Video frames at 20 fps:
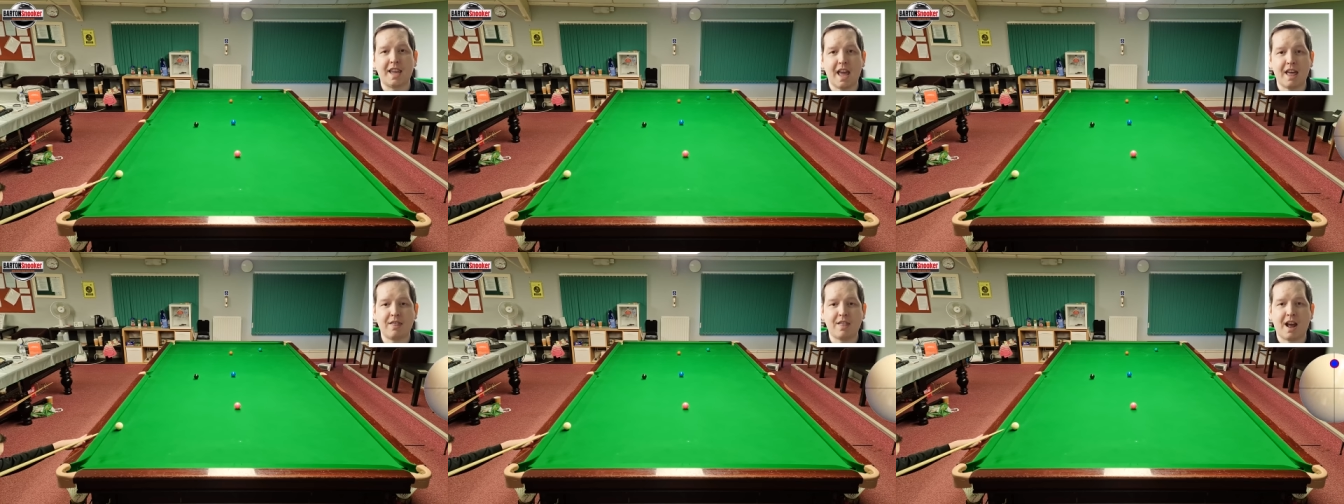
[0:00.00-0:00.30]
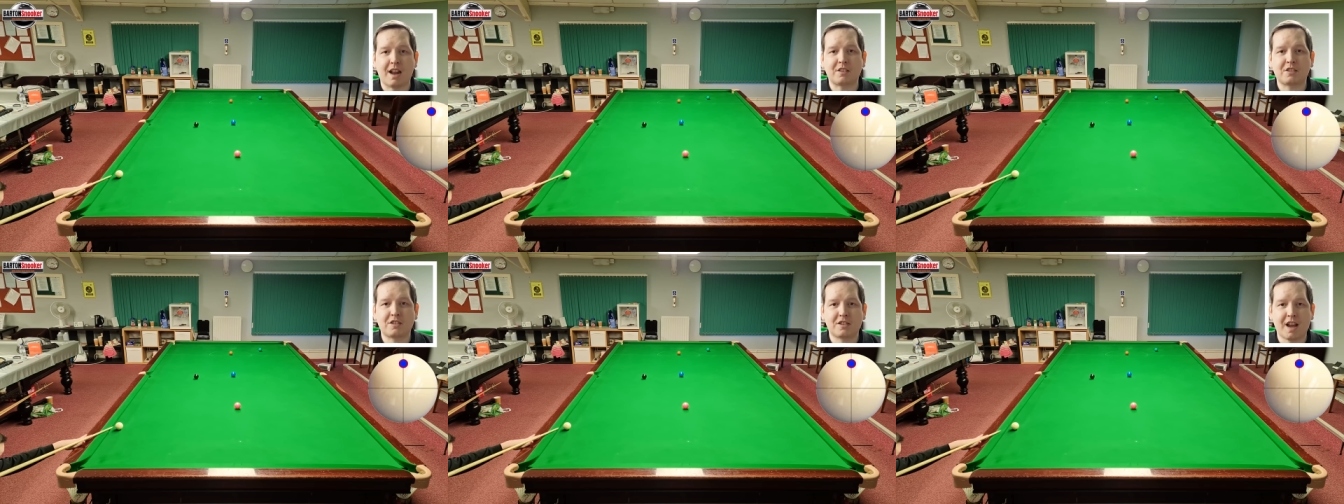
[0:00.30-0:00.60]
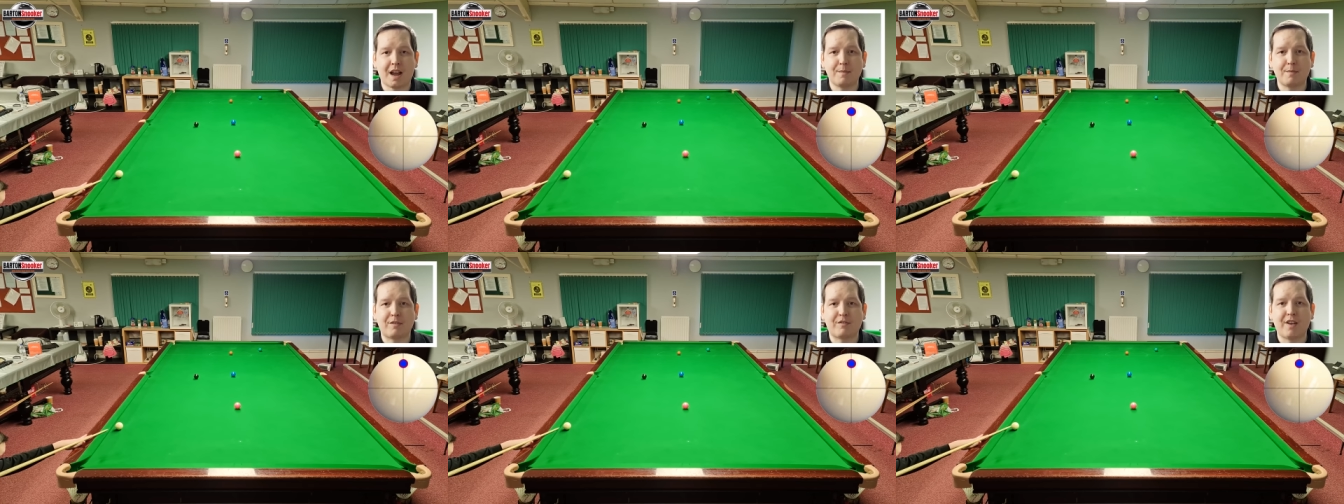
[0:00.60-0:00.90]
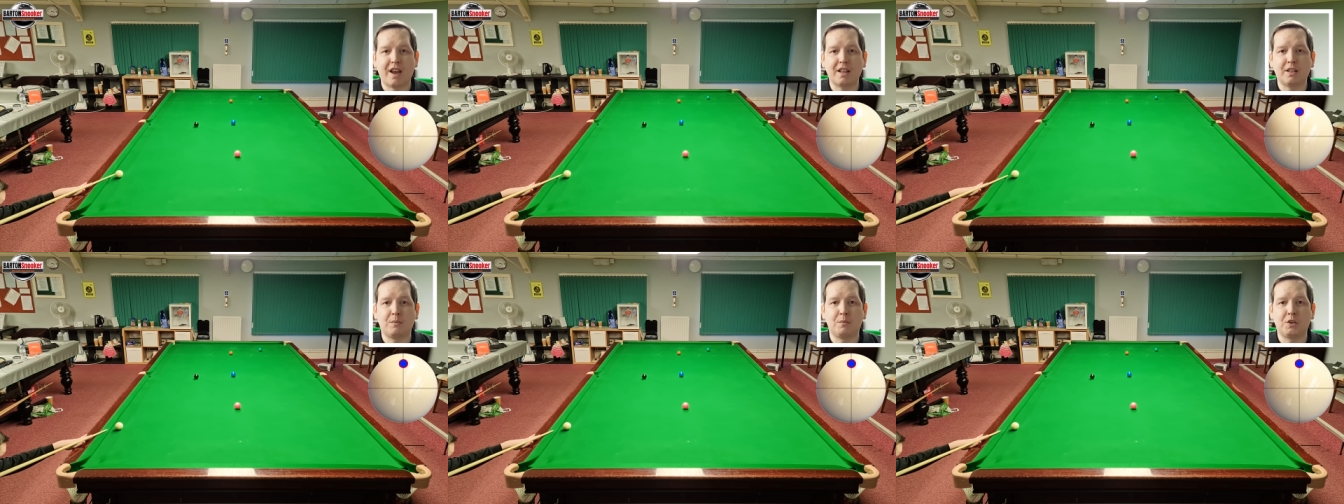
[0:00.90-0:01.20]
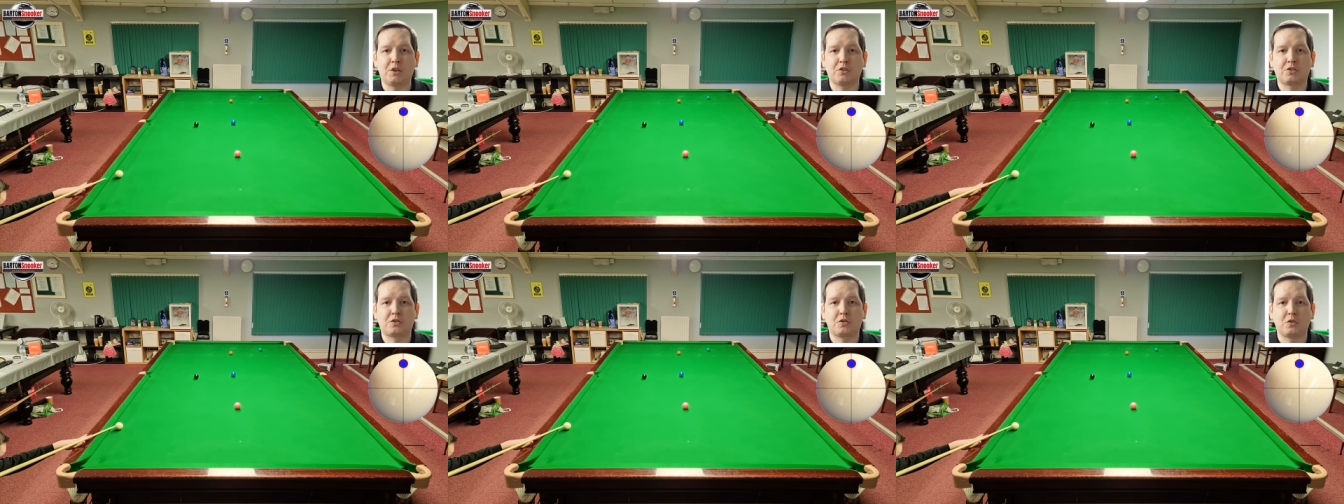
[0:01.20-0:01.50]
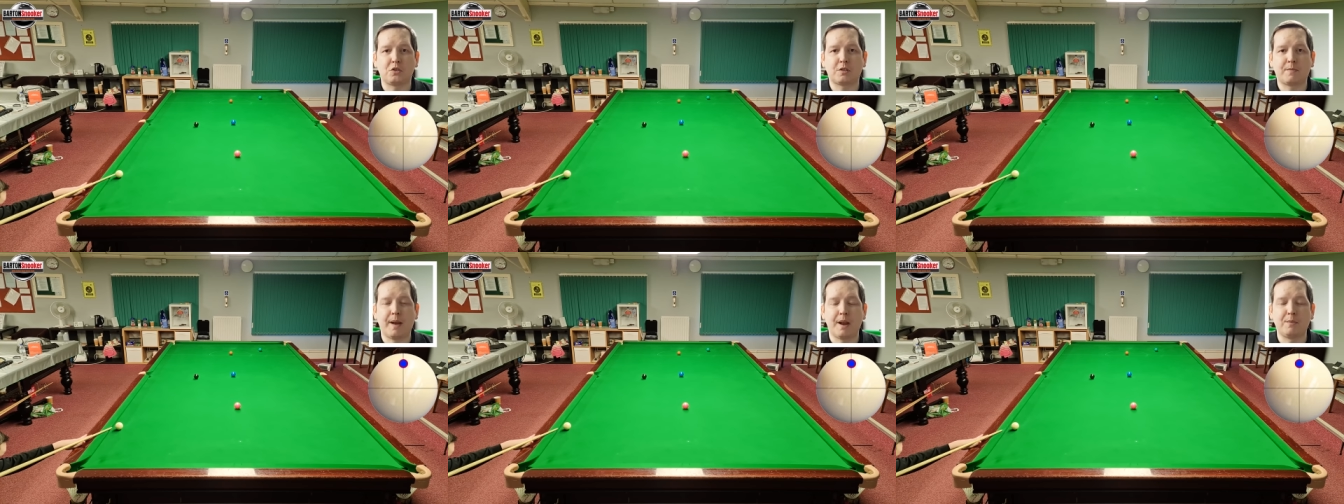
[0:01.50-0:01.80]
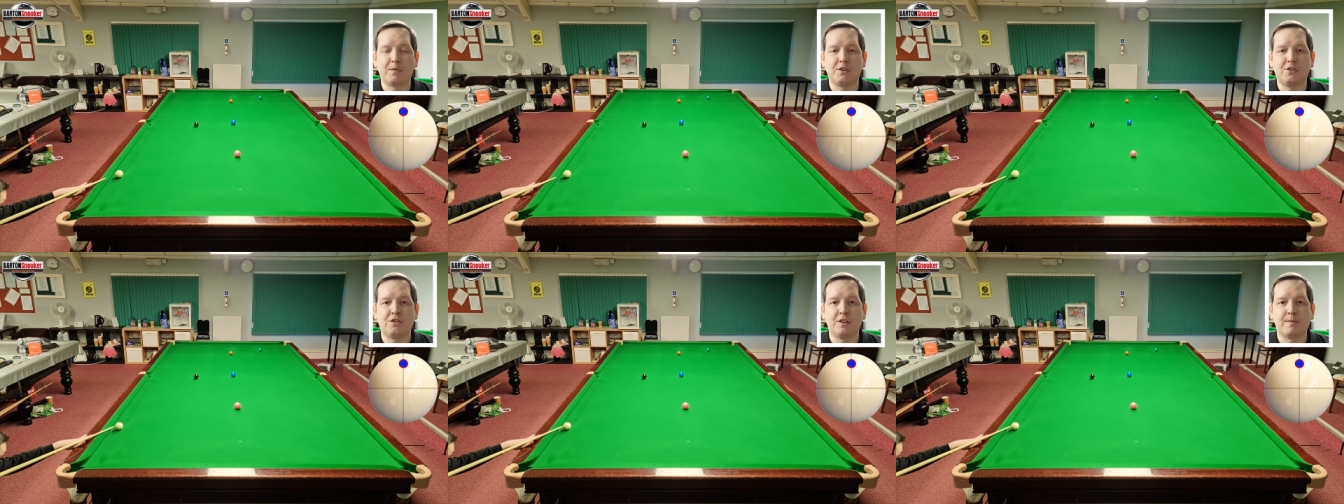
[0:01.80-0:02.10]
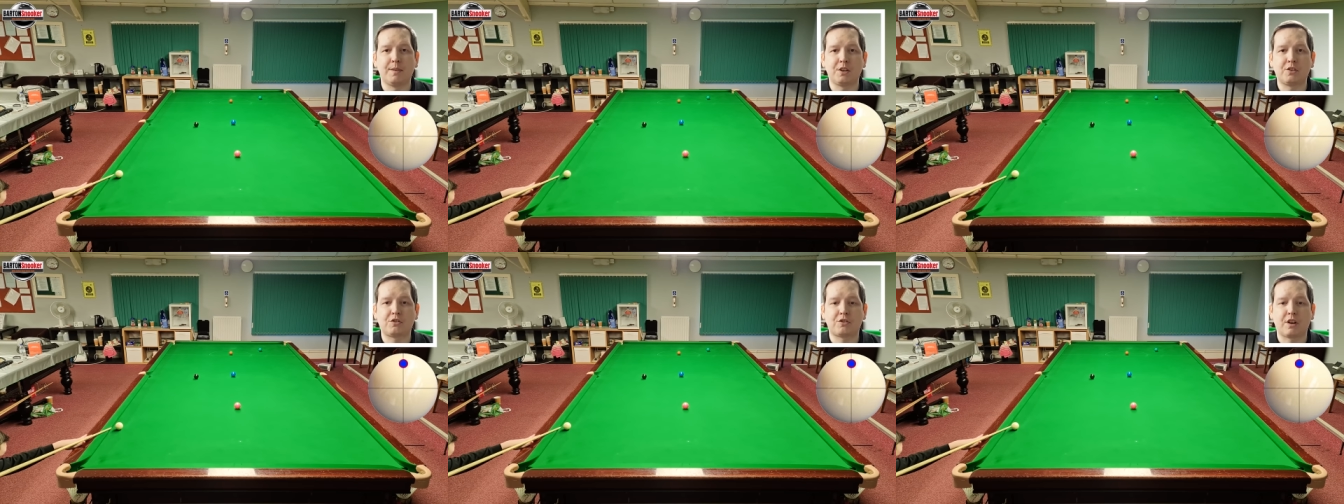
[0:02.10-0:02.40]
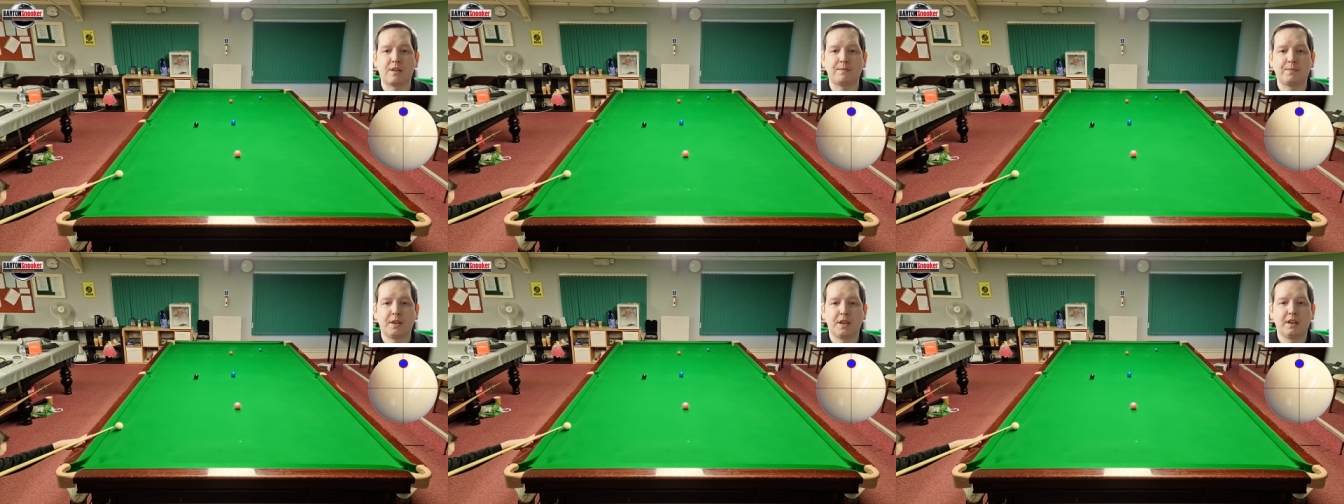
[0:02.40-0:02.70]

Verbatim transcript: get that same effect that we just talked about with Jimmy's shot.